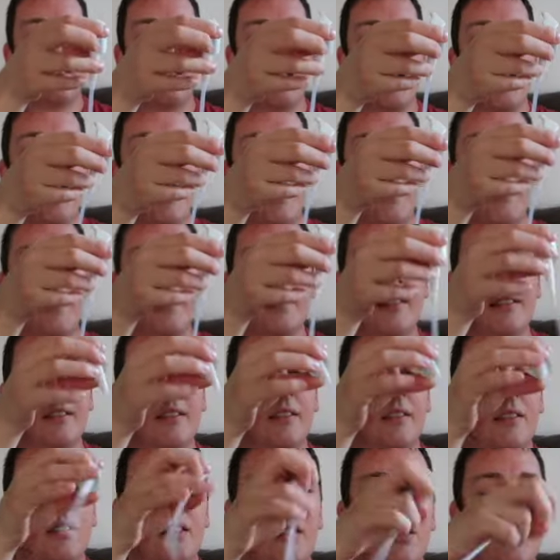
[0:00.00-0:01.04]

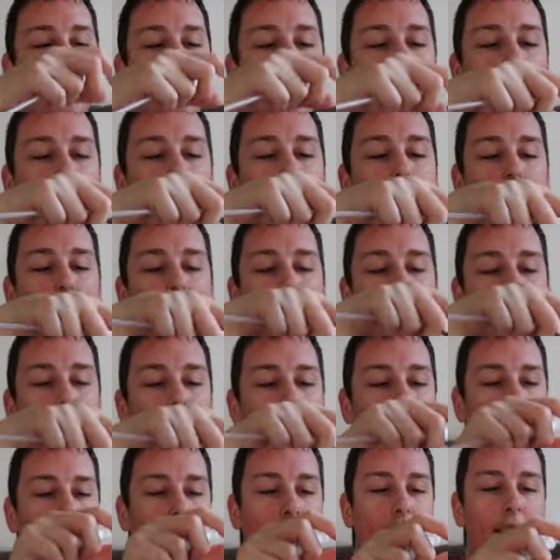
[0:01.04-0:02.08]
And you just put your
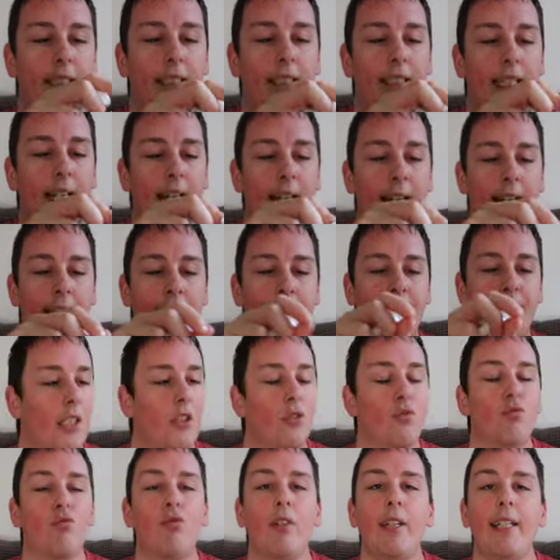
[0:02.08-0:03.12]
product in there. They
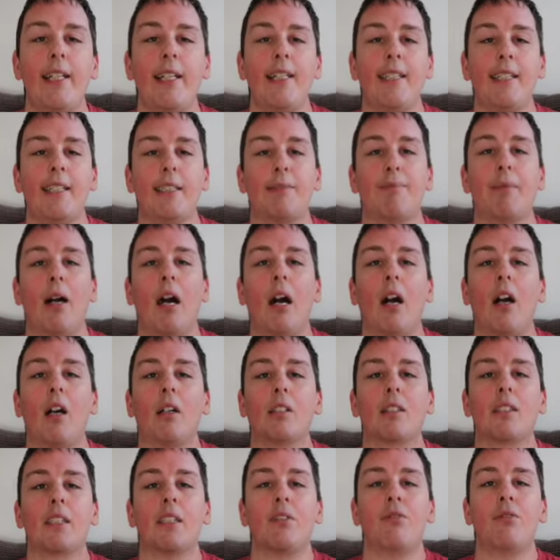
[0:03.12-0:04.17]
look really
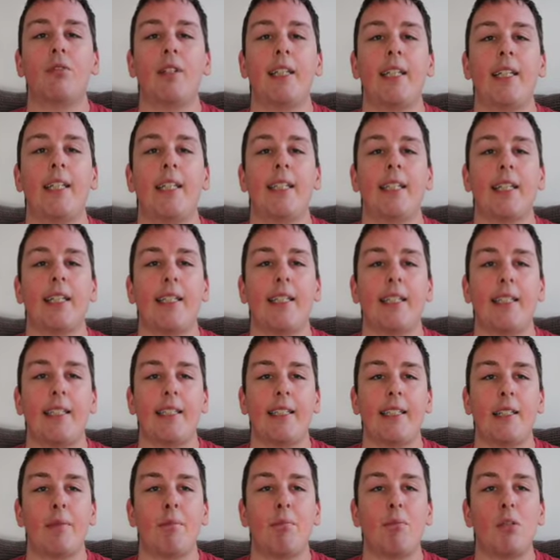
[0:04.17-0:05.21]
smart and really
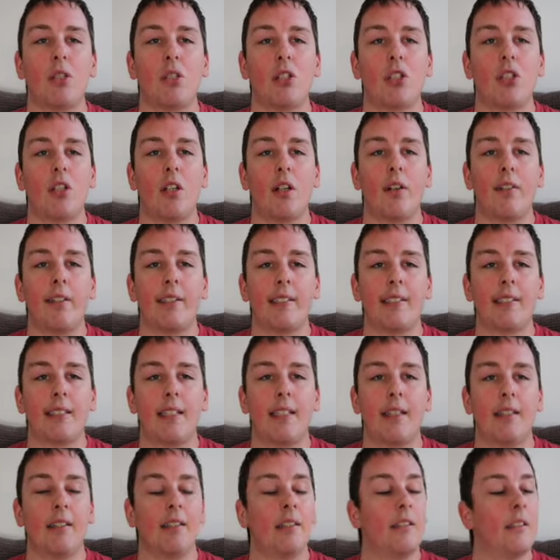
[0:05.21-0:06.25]
clean and much
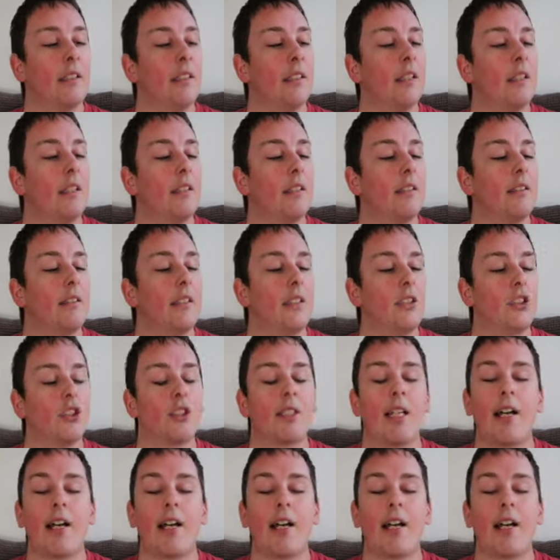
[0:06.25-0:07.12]
nicer than just